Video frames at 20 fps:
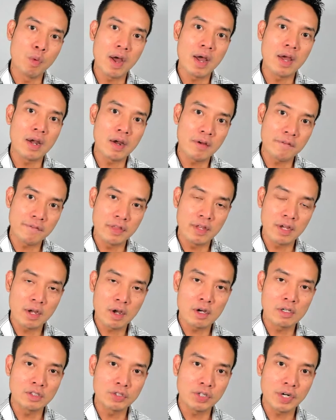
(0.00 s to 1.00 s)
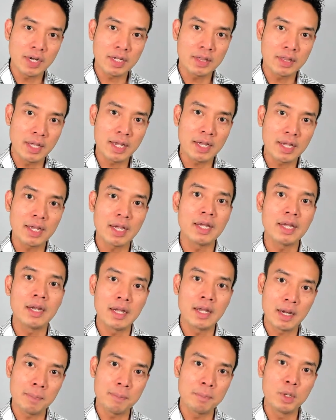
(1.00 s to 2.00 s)
one of the contract that can
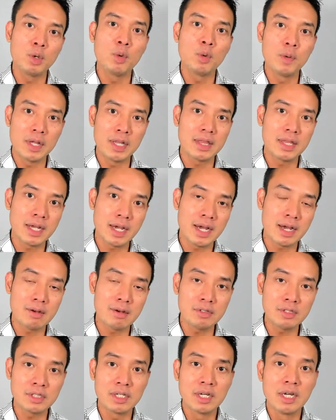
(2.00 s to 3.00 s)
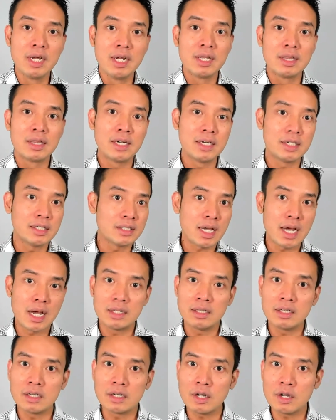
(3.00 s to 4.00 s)
help you win the house. There's
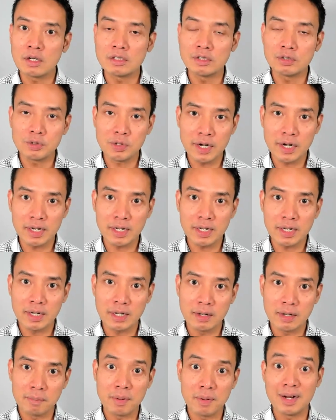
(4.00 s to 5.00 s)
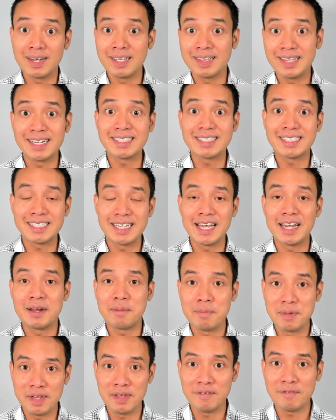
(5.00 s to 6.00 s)
other contract, but that's gonna
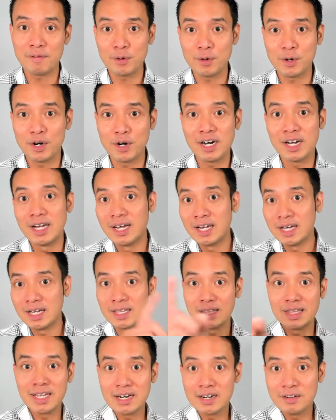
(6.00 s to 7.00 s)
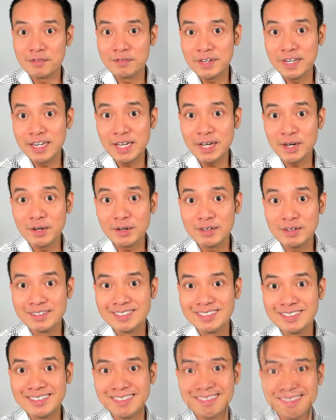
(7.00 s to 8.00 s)
be for another video.
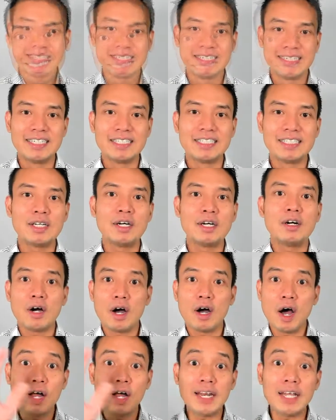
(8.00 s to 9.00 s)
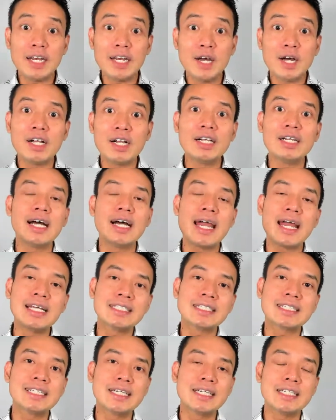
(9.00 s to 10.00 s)
So all in all,
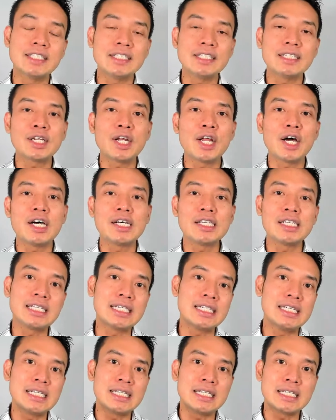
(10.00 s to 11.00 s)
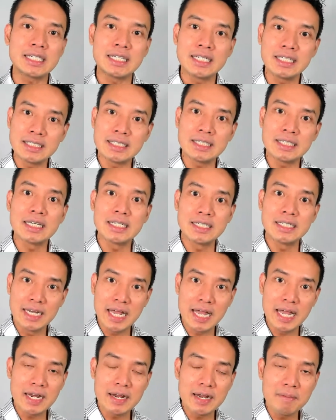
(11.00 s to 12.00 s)
escalation clause, it's an
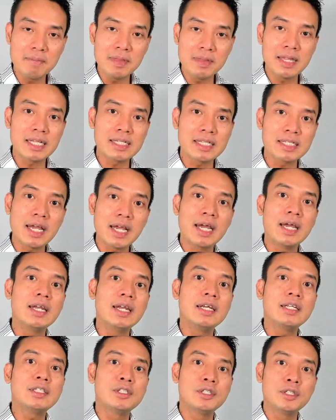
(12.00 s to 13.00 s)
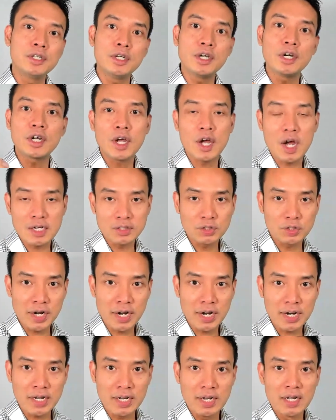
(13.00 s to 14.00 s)
addendum that's added to your
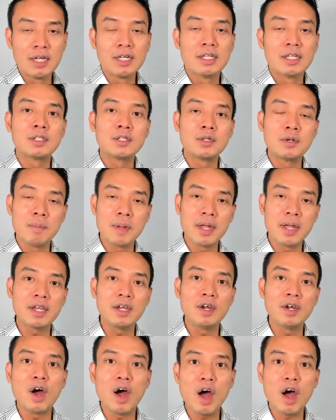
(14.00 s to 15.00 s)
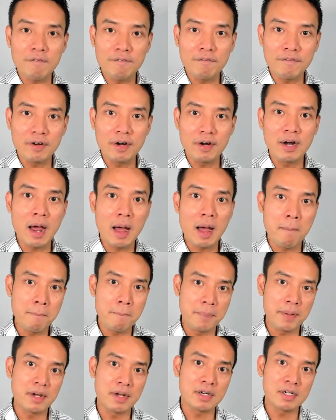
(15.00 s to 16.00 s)
contract to make your offer
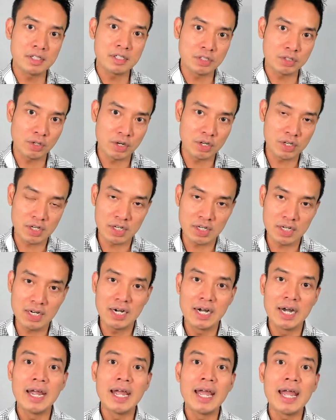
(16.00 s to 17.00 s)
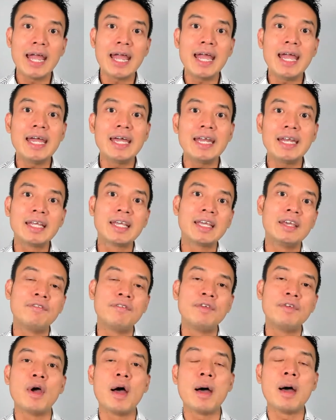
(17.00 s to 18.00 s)
appear stronger and
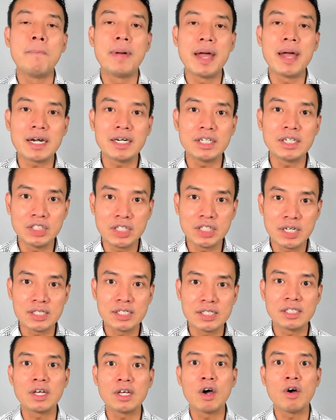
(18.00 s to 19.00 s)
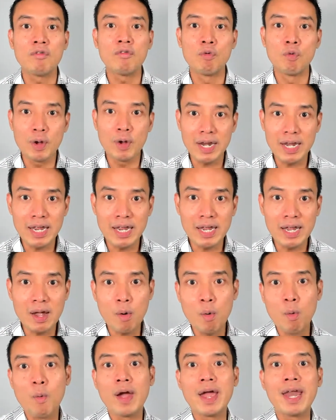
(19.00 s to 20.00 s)
give you a better chance of winning
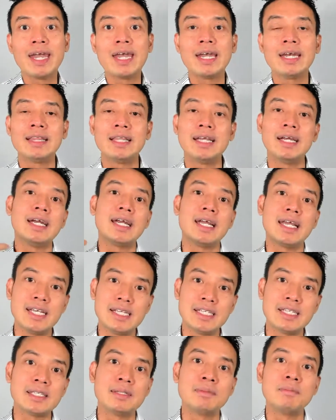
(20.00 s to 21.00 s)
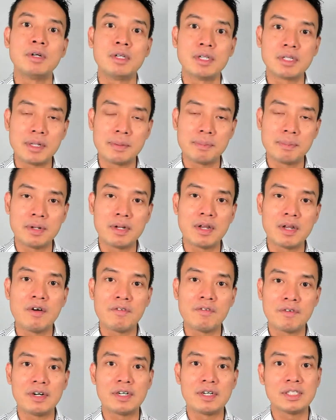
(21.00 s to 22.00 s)
when there is multiple
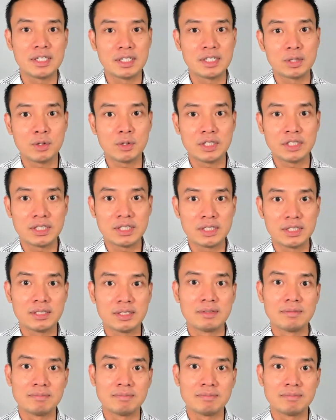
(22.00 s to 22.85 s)
offer situation,